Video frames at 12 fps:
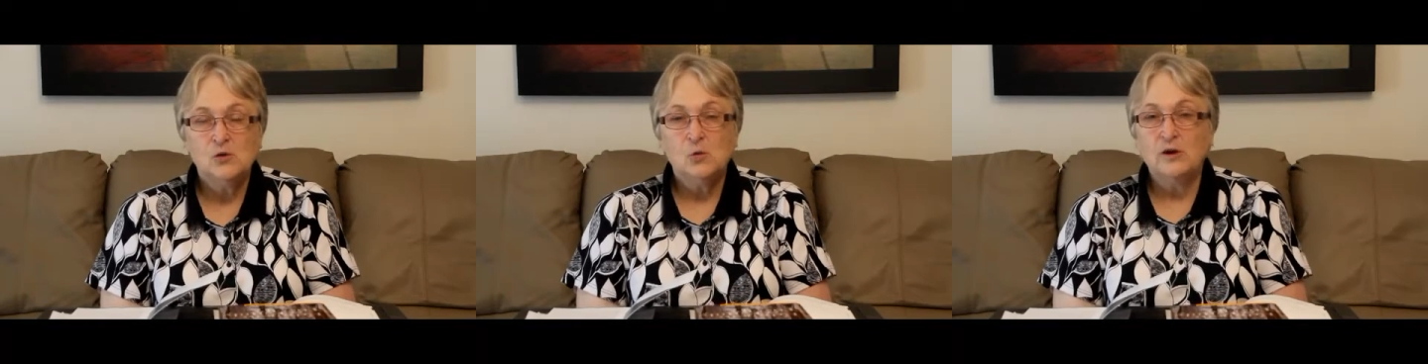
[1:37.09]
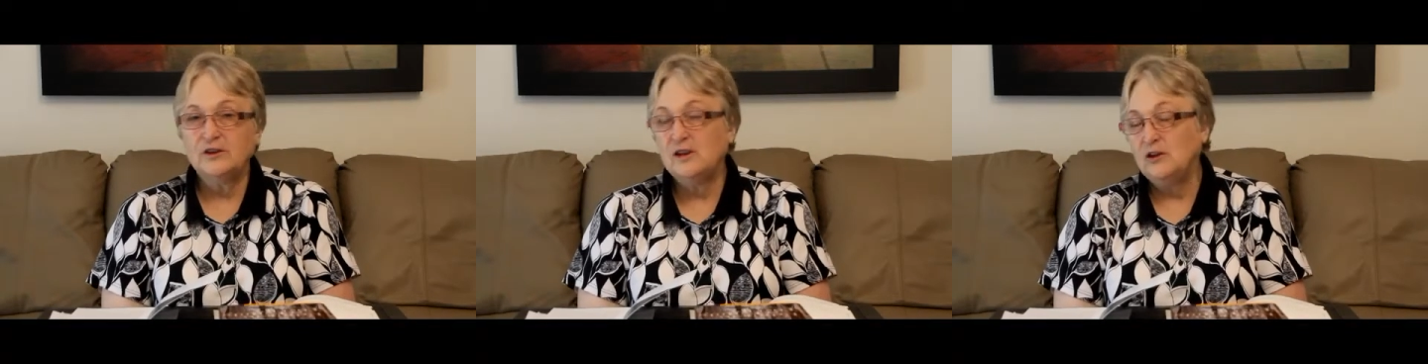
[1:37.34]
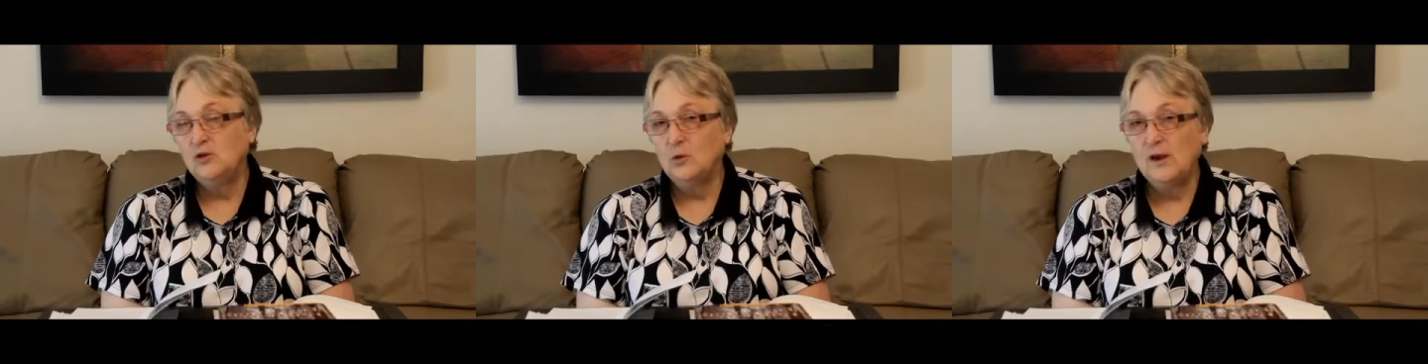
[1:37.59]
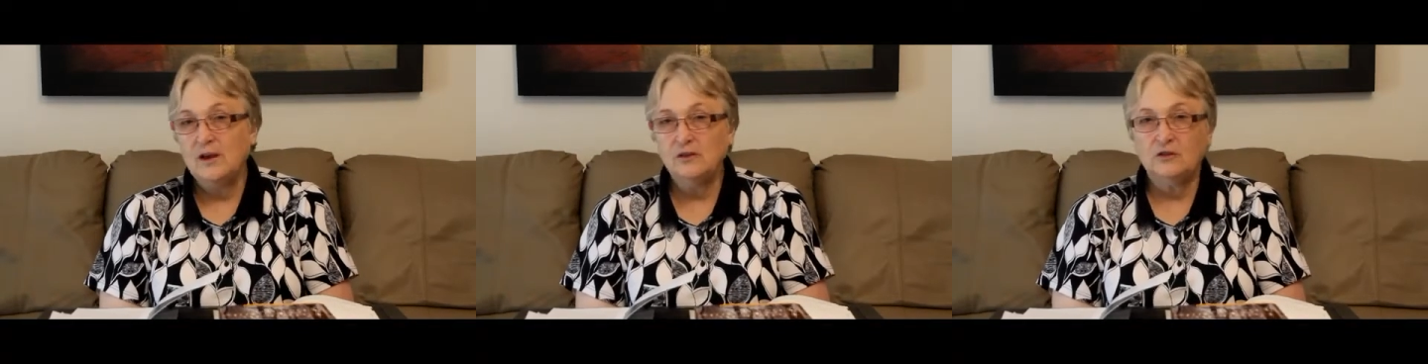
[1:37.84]
What can
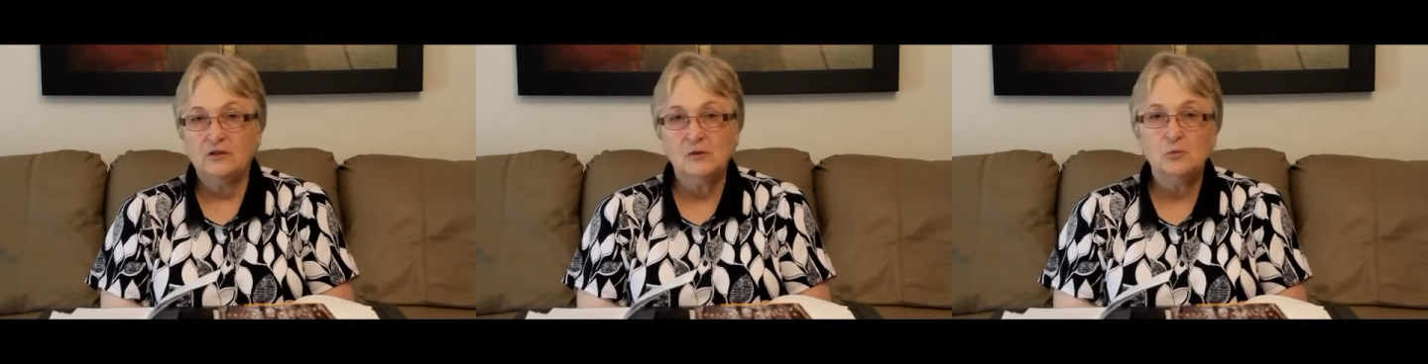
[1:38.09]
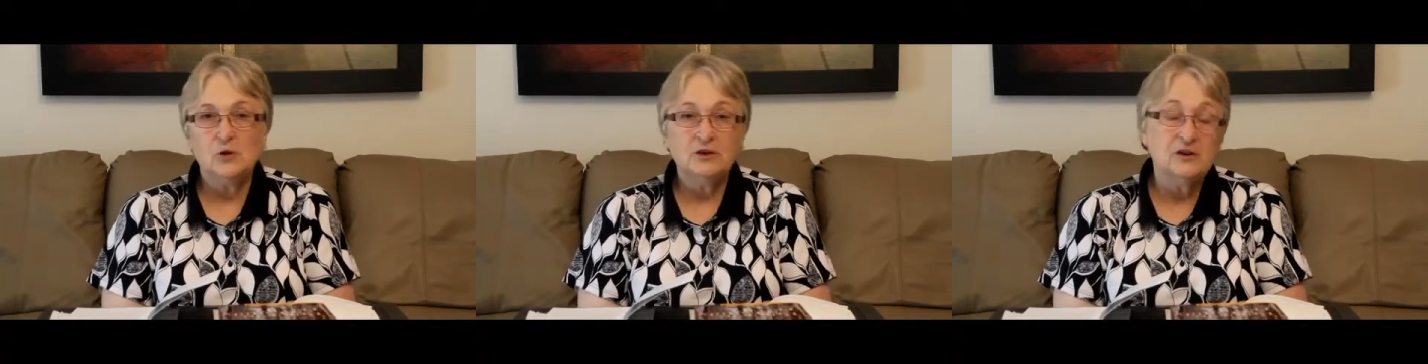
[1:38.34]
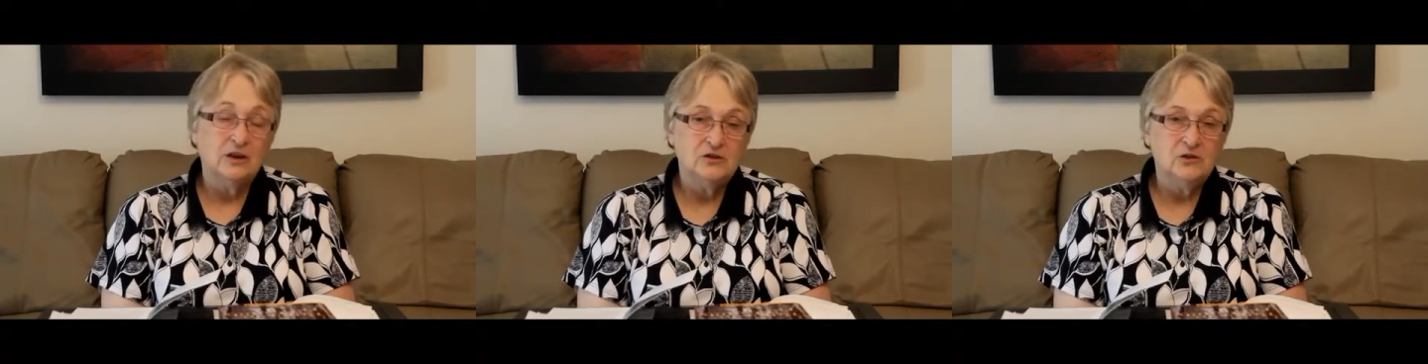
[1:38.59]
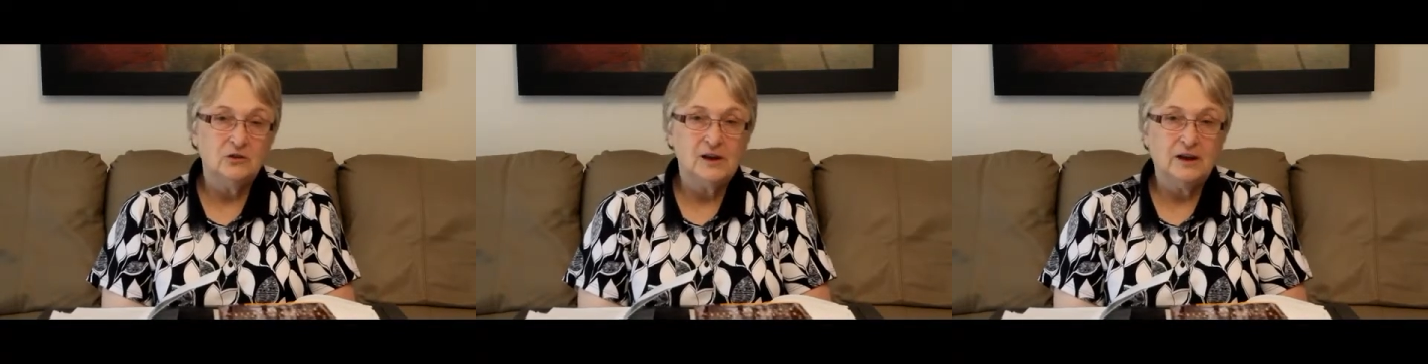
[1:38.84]
you ask them? What can
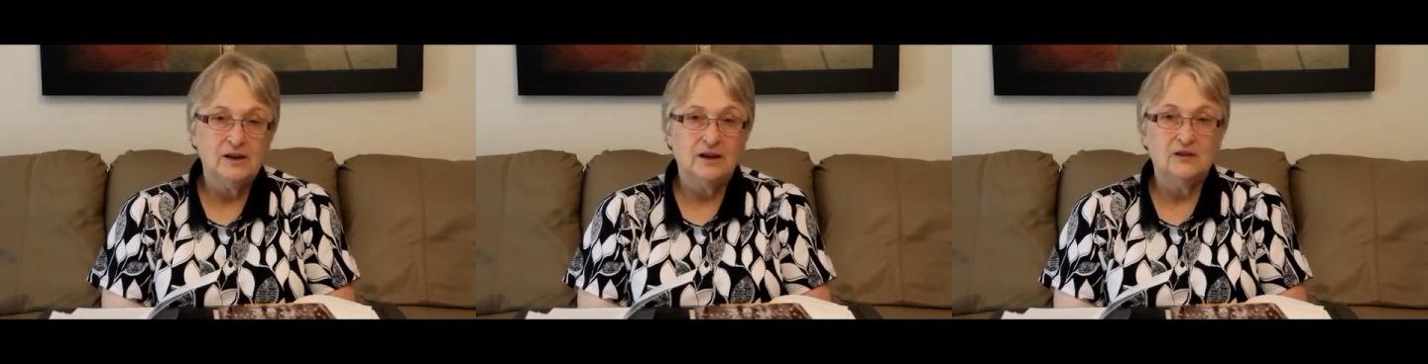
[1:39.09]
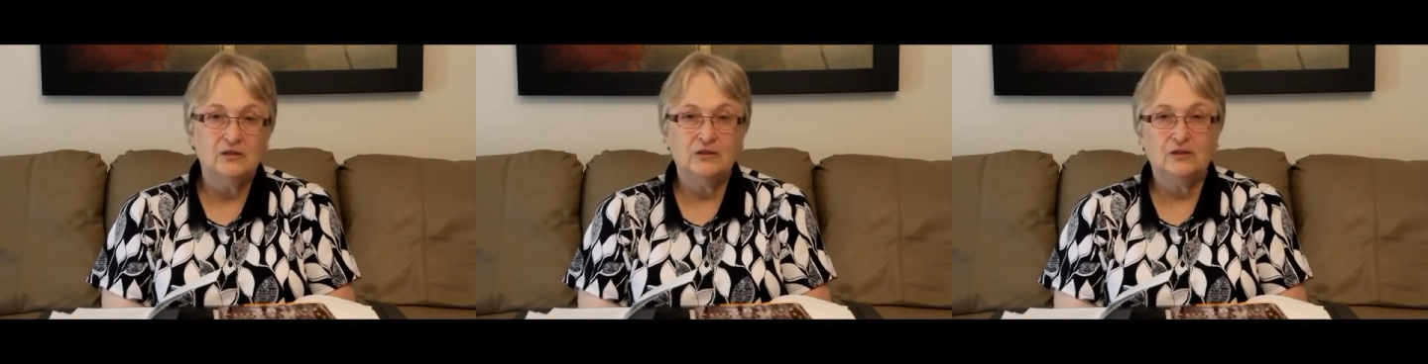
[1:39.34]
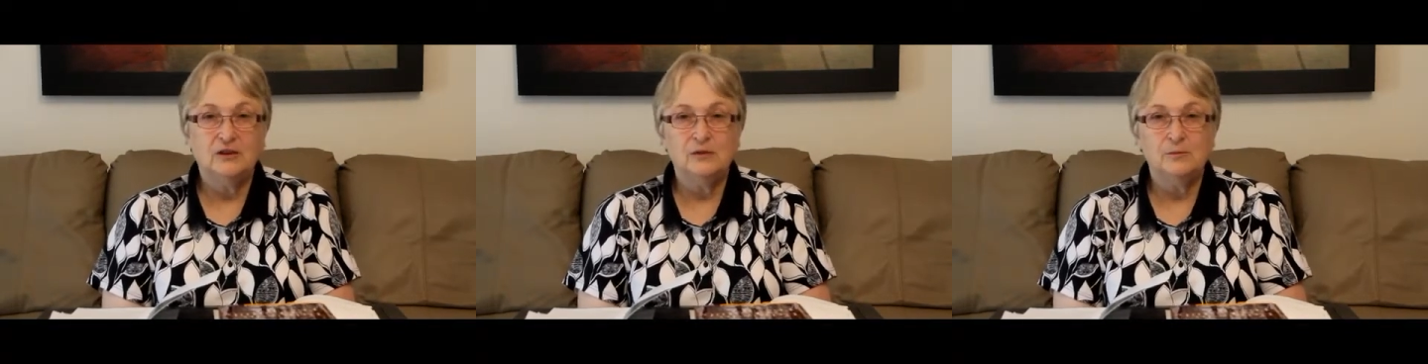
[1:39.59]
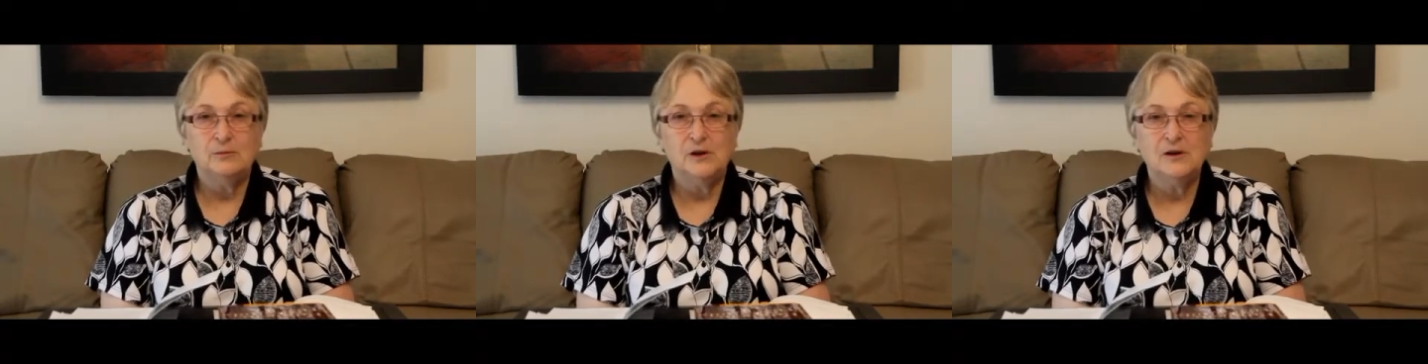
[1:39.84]
you not ask
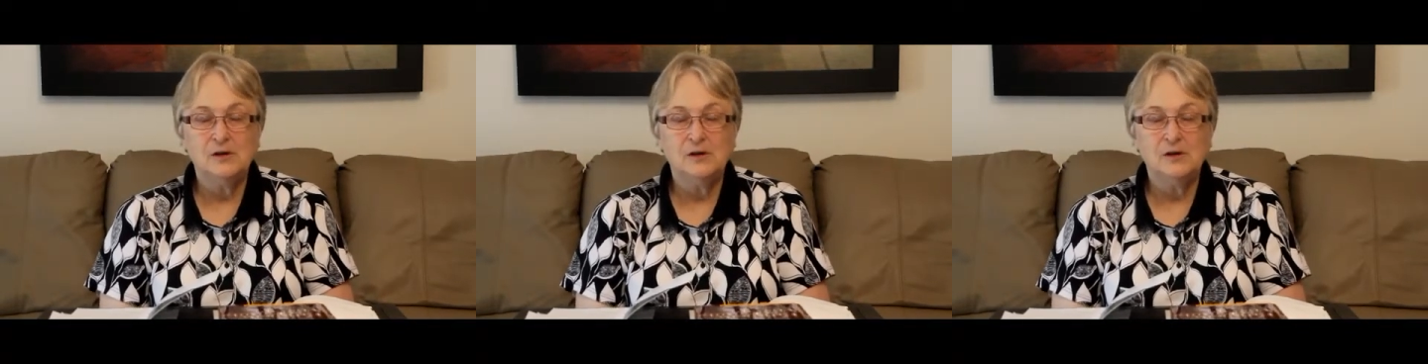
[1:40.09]
them?